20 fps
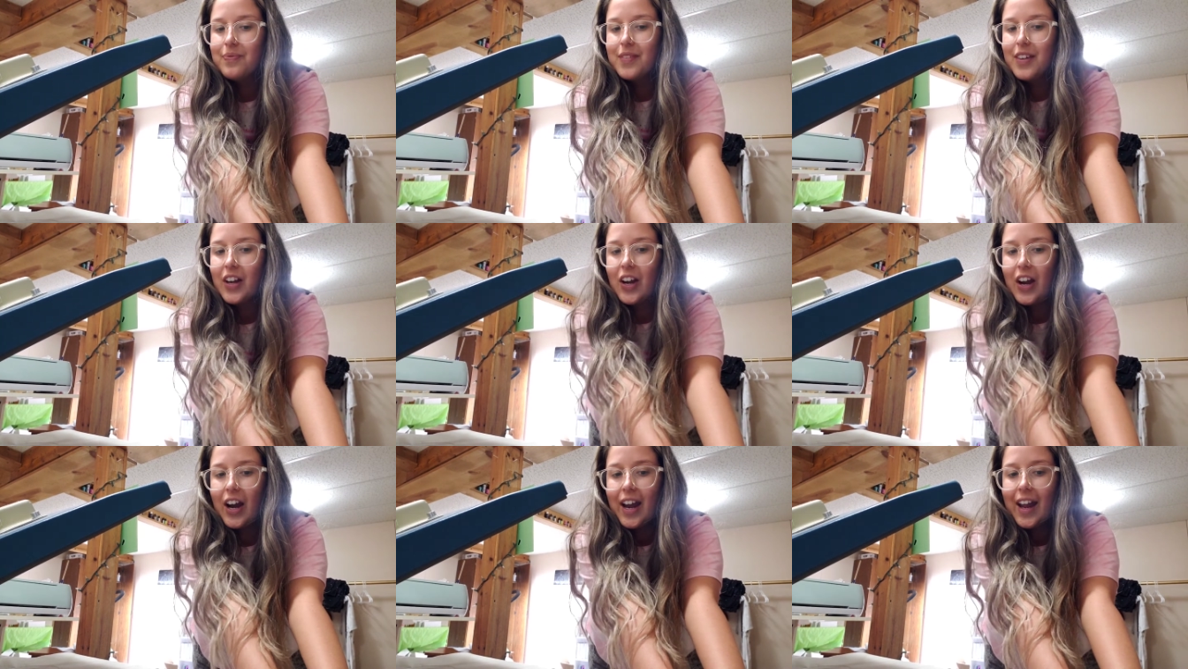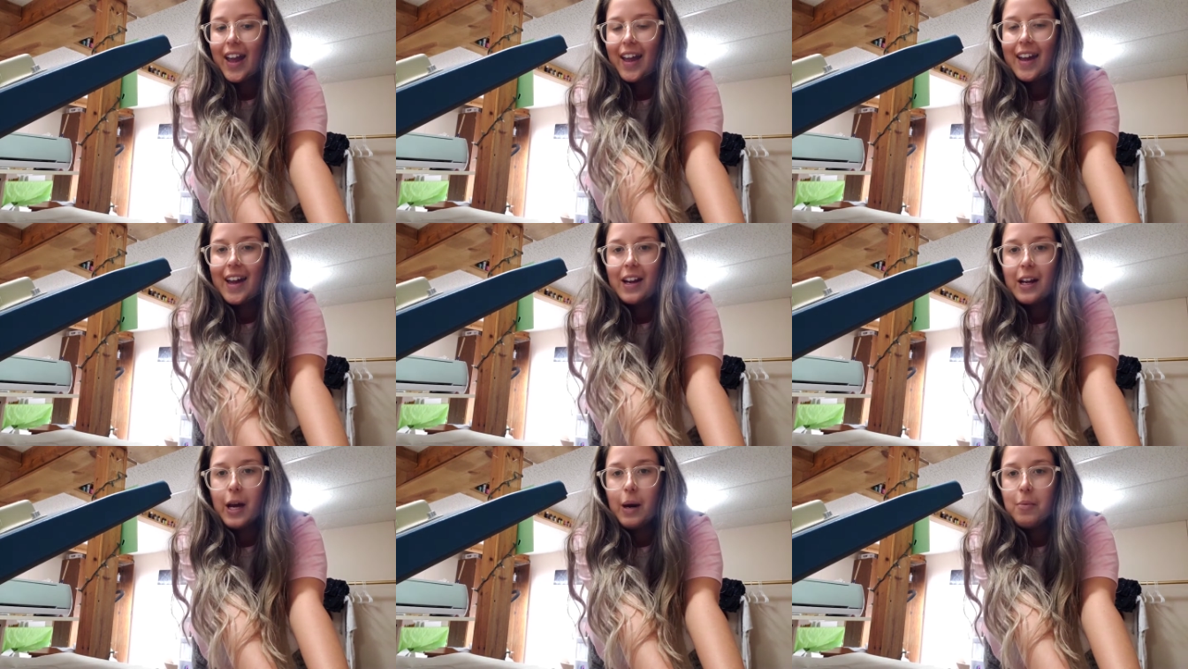All right, I got
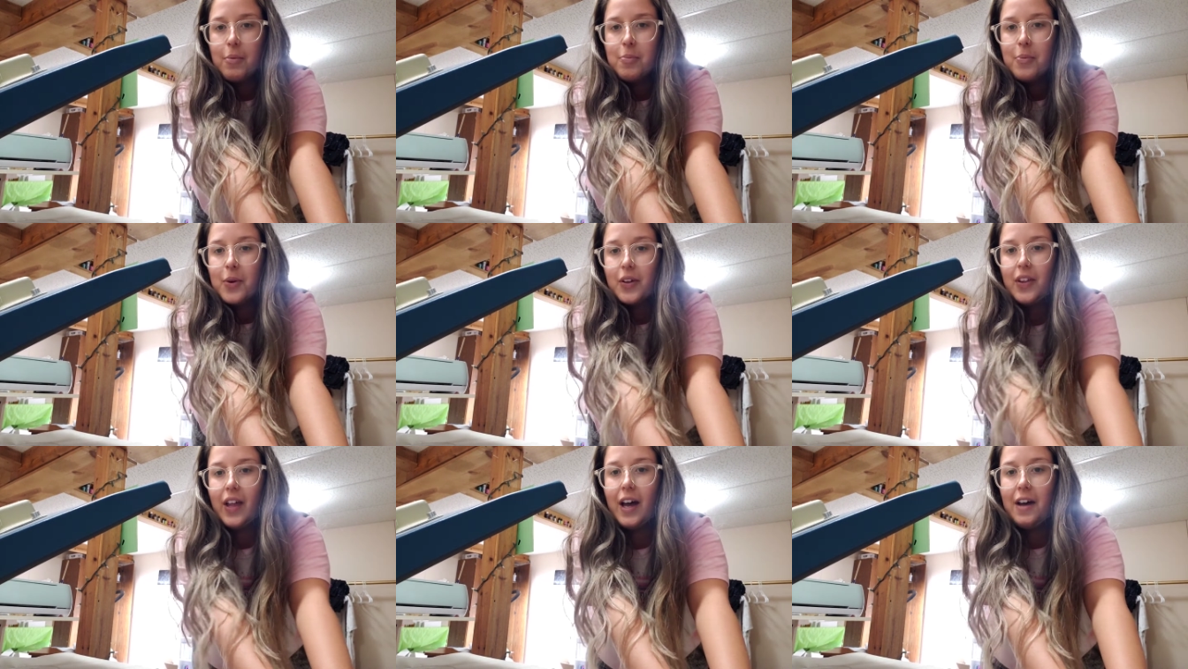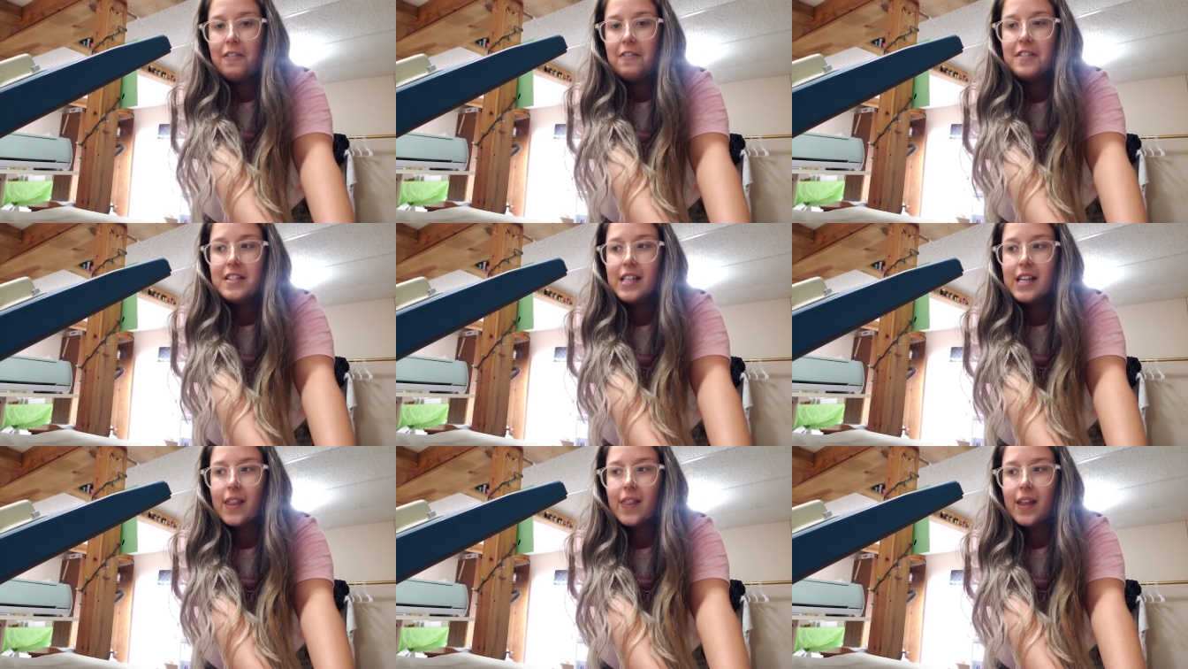a couple more
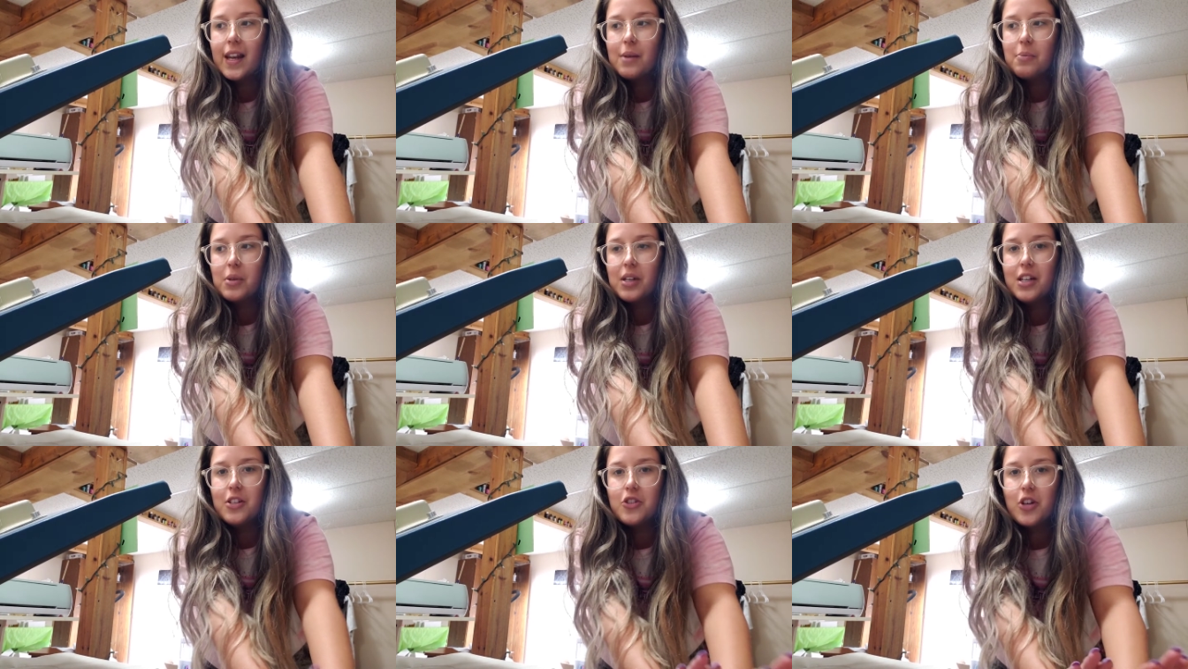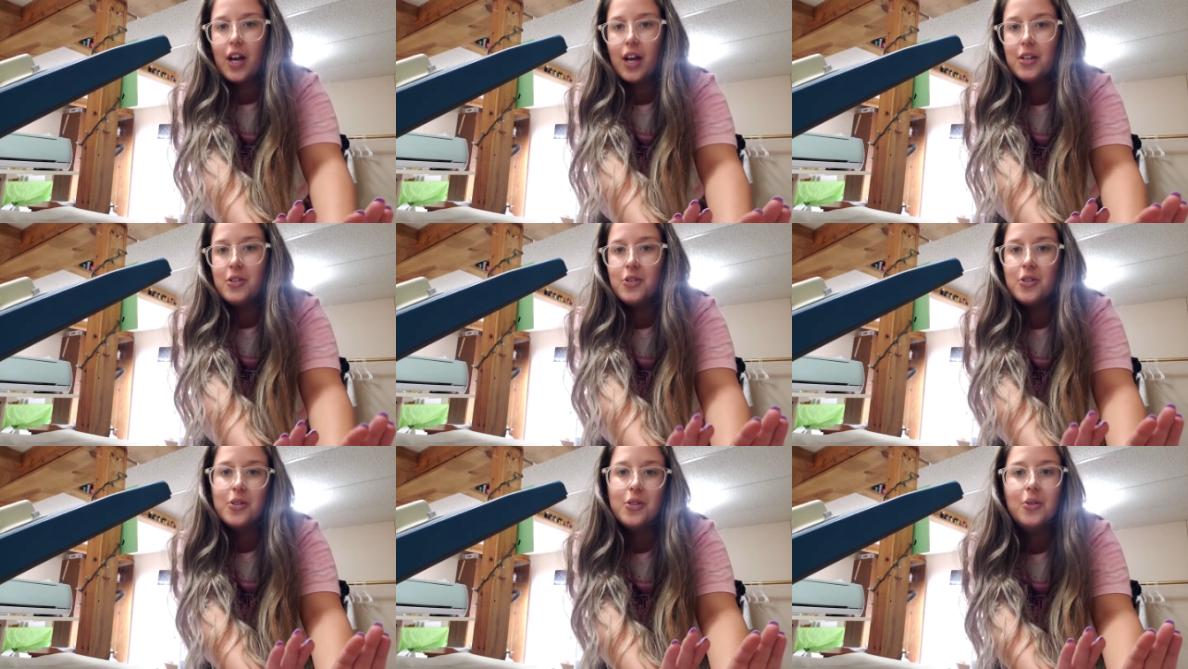left, and then I'm going to try
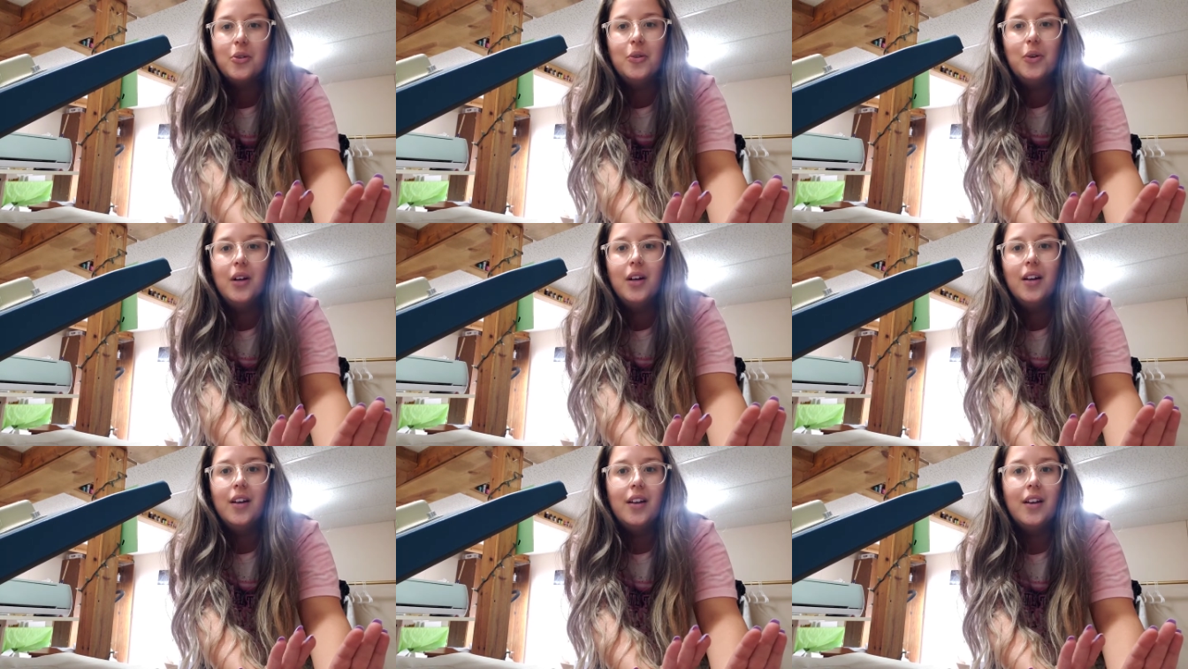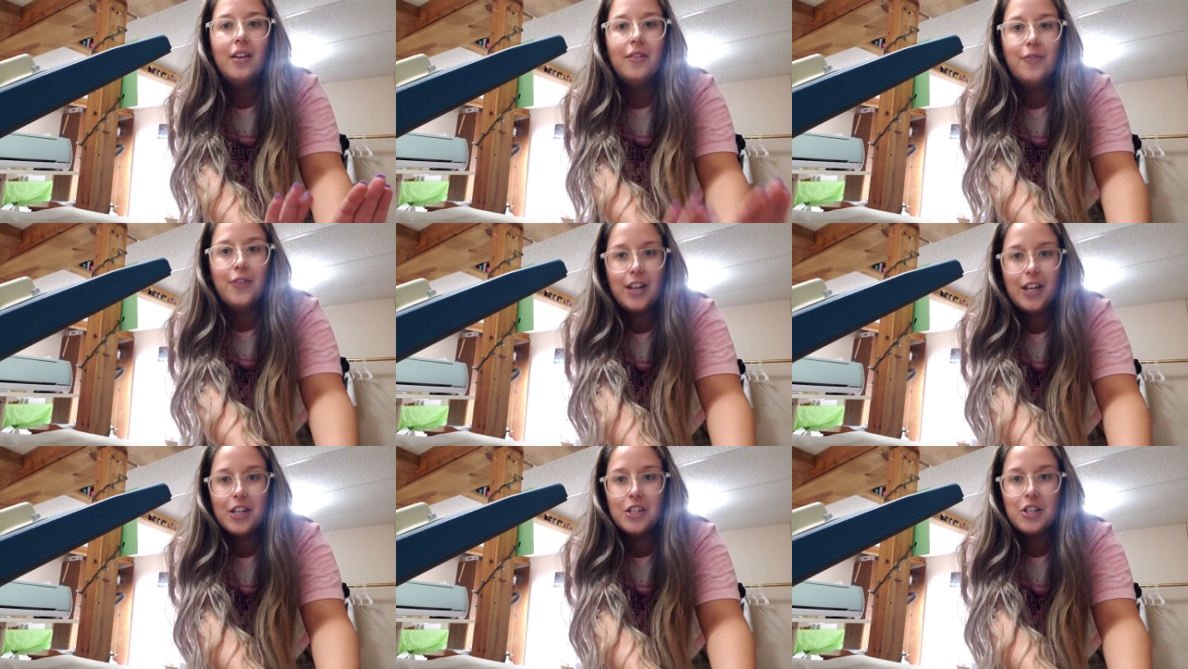to
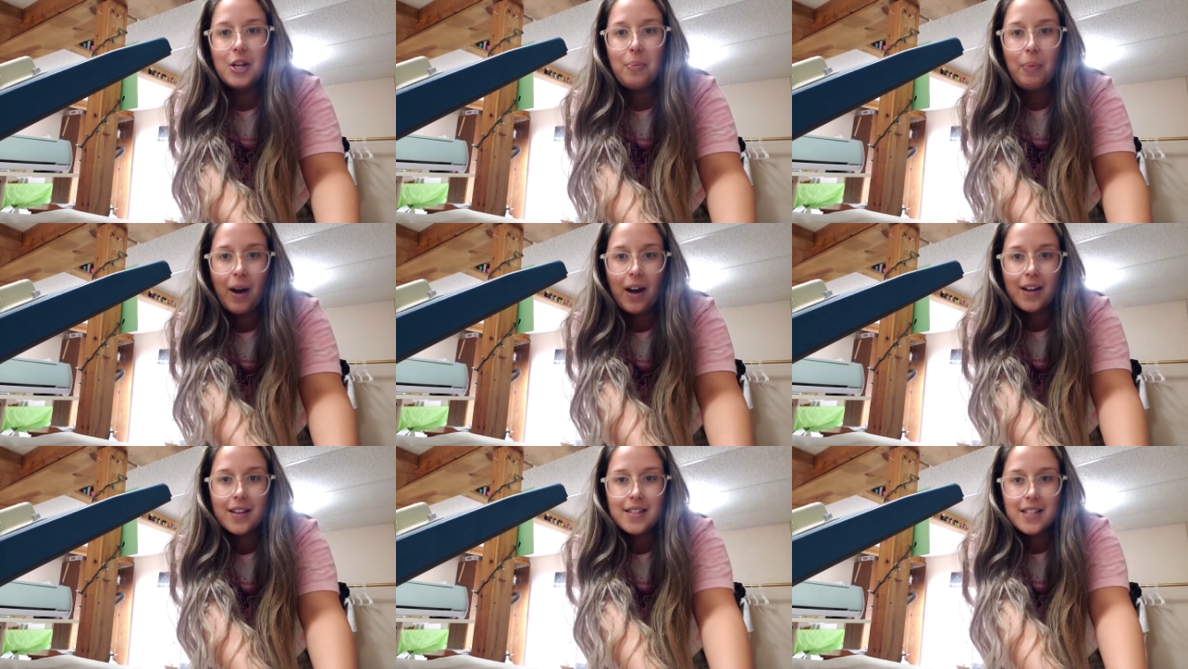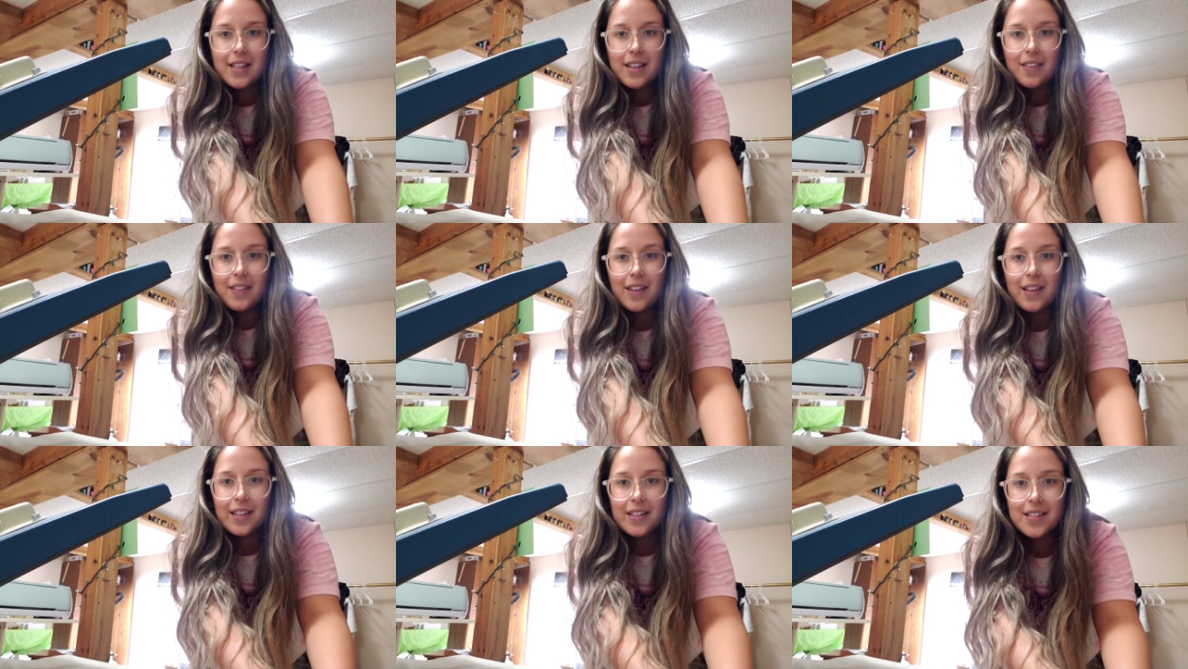finish epoxying
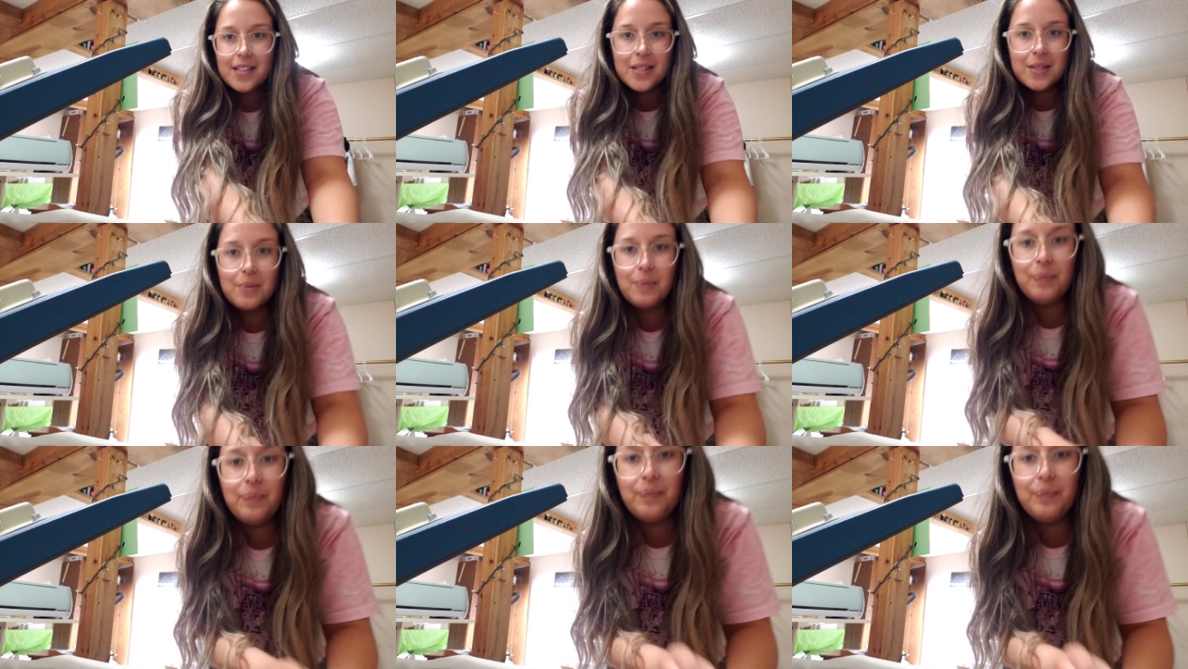these.